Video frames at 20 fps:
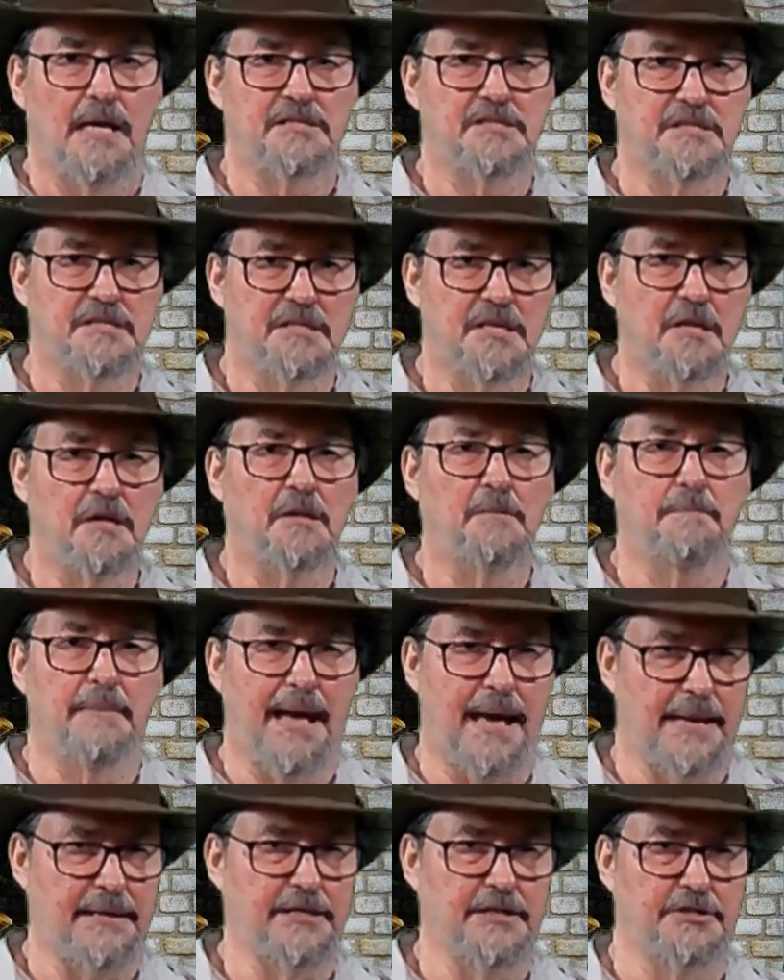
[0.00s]
has still
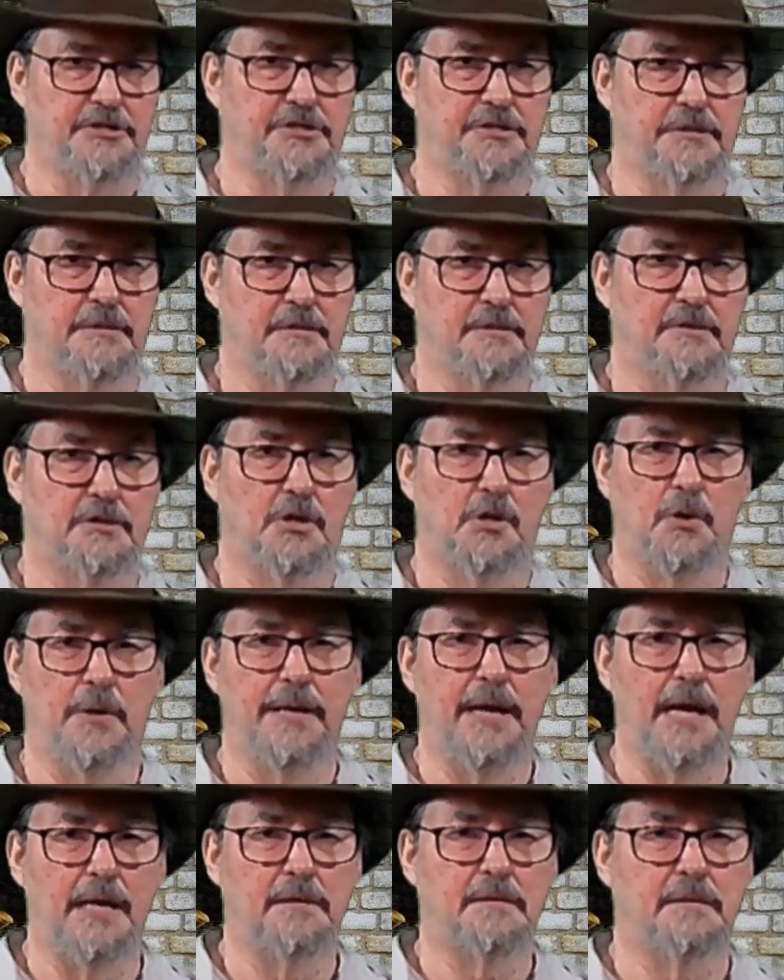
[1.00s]
managed to
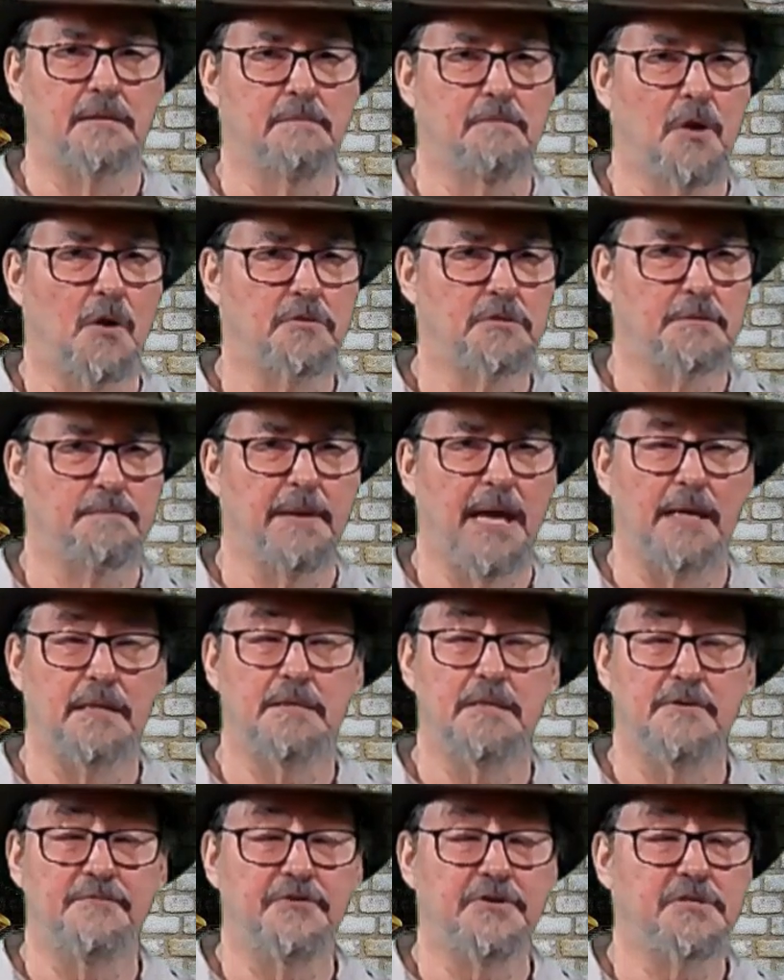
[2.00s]
create the most
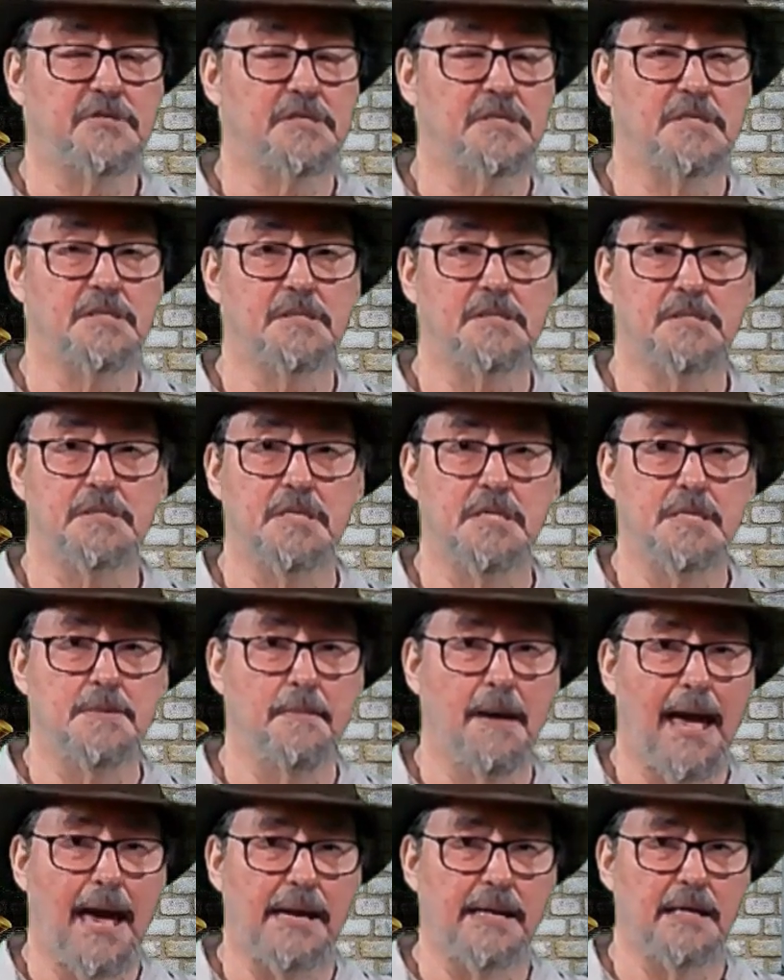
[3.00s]
magnificent
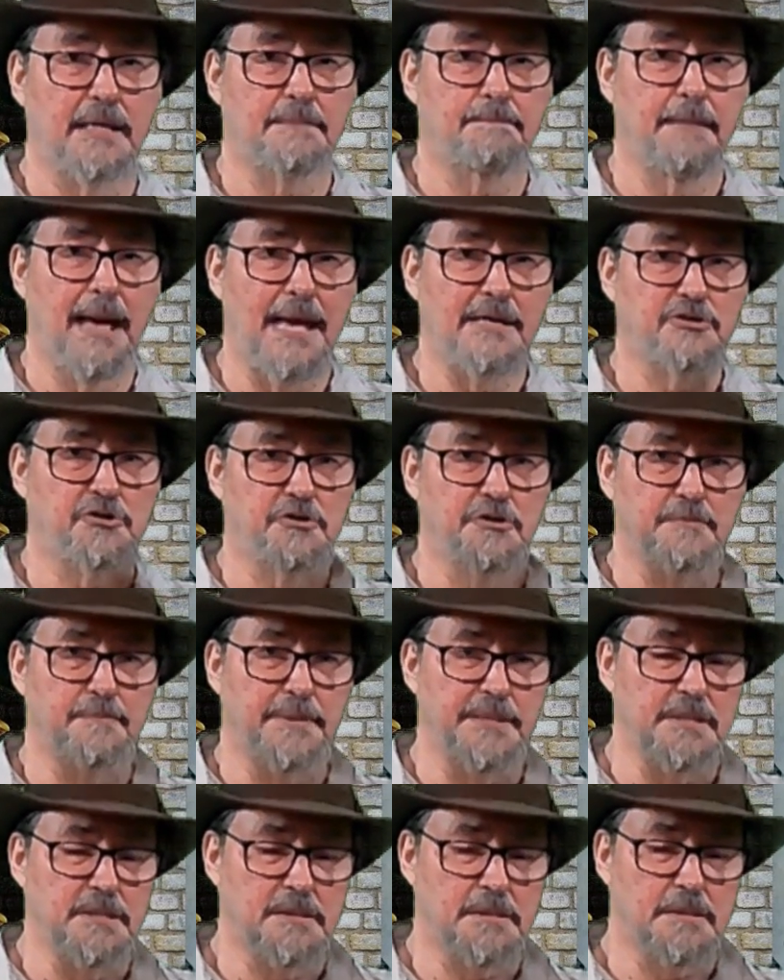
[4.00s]
cinematic
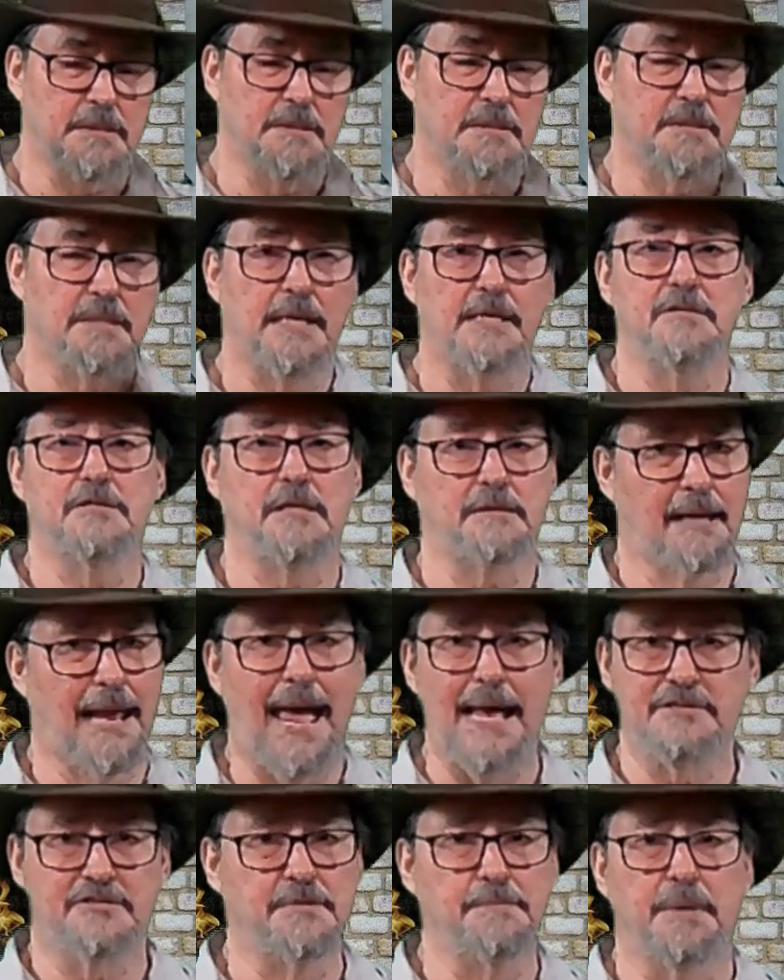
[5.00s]
masterpiece since
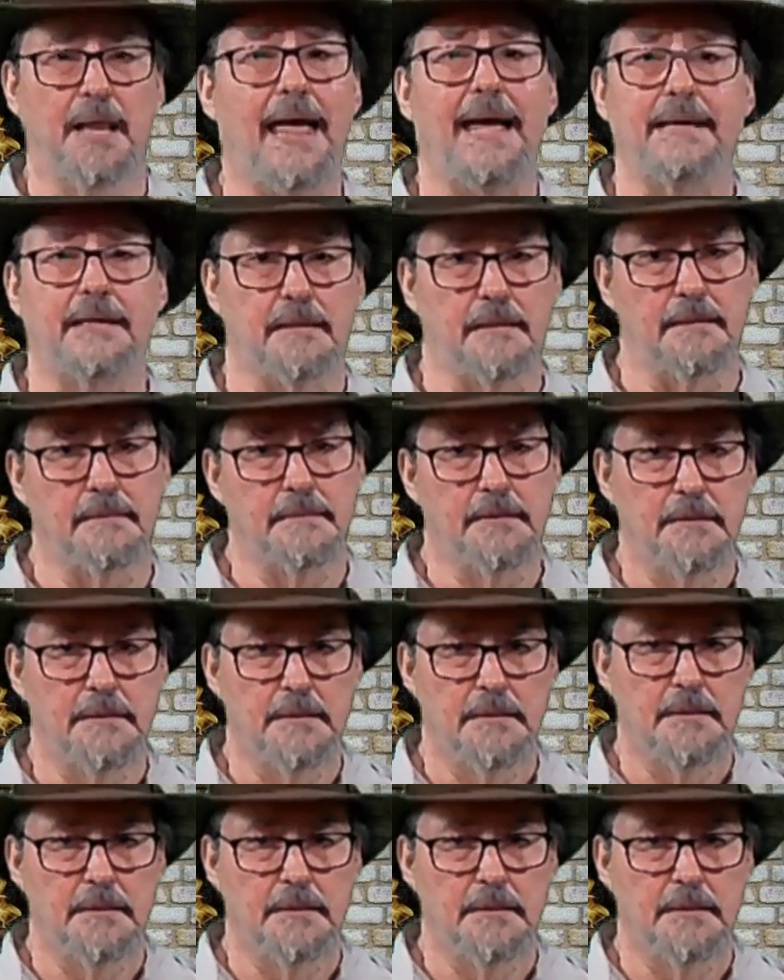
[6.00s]
Casablanca.